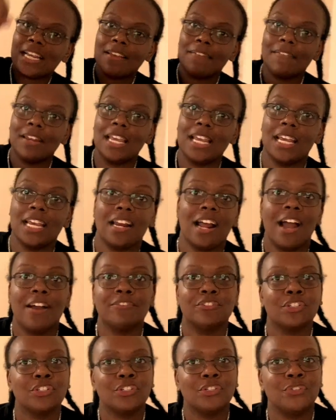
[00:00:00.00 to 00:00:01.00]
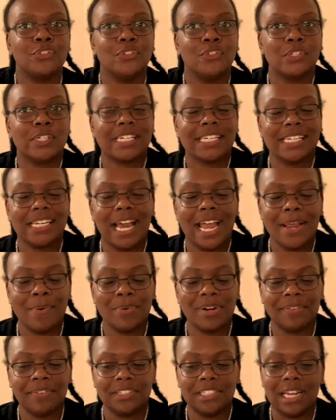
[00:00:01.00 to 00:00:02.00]
evening, good afternoon, or good night,
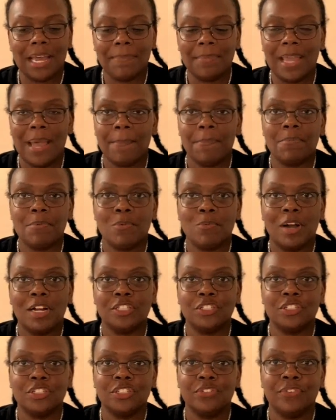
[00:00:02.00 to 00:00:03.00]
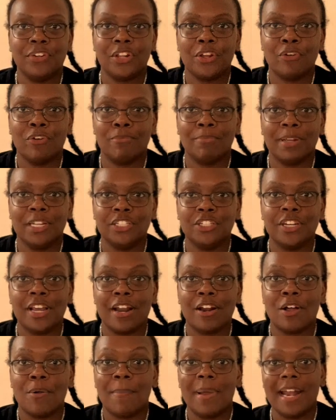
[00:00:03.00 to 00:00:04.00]
whatever time you happen to be watching this video on my
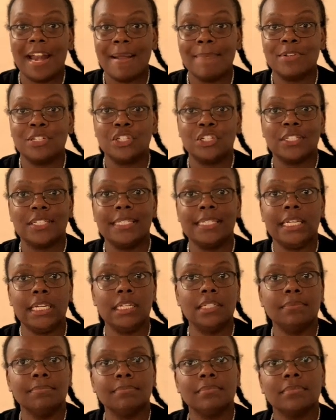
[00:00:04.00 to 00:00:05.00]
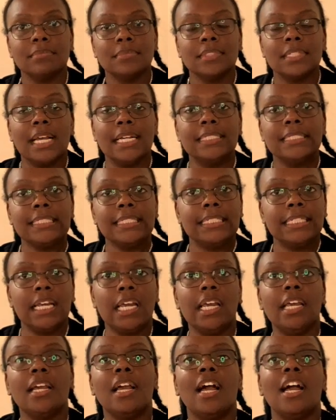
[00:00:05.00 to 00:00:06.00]
channel. My name is Justine, and
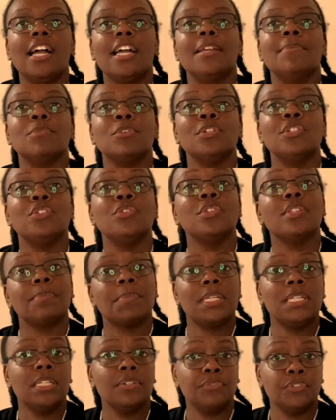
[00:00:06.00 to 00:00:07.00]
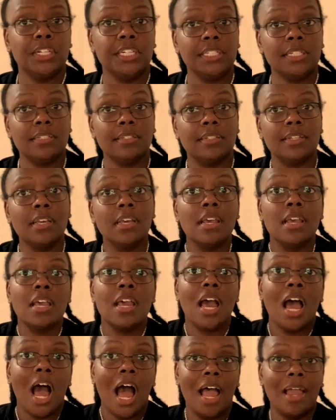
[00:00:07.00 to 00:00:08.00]
today I am going to do something different.
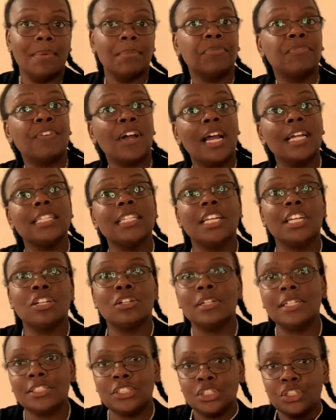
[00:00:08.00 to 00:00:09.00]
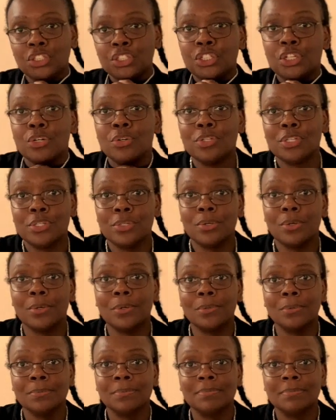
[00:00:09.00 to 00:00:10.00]
I am finally going to show
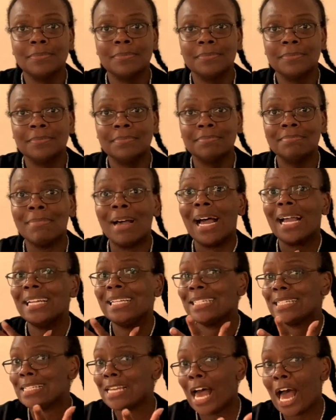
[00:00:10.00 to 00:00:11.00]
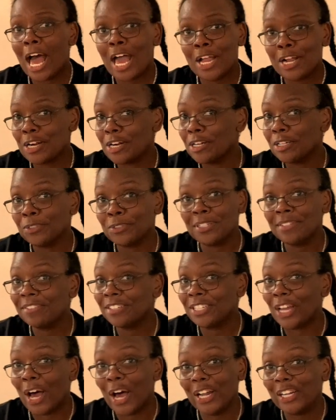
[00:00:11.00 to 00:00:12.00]
you my entire Louis
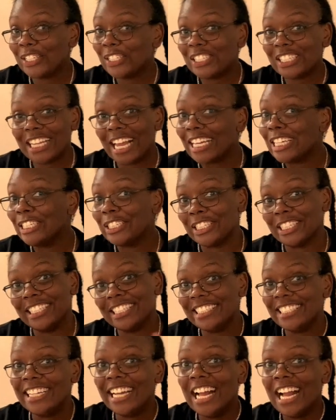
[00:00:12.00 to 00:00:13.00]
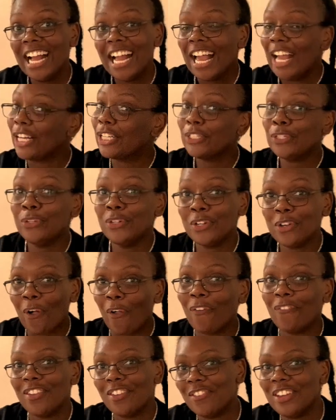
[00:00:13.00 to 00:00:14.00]
Vuitton collection, including
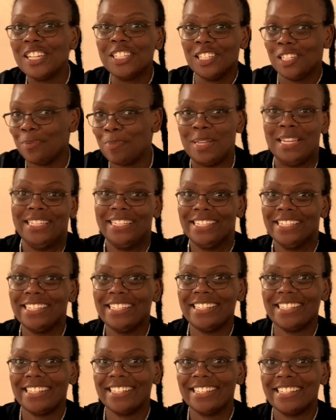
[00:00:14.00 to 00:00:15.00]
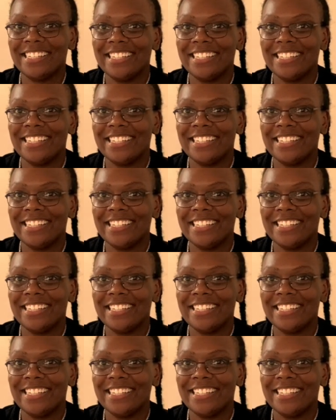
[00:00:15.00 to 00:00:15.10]
all the vintage pieces.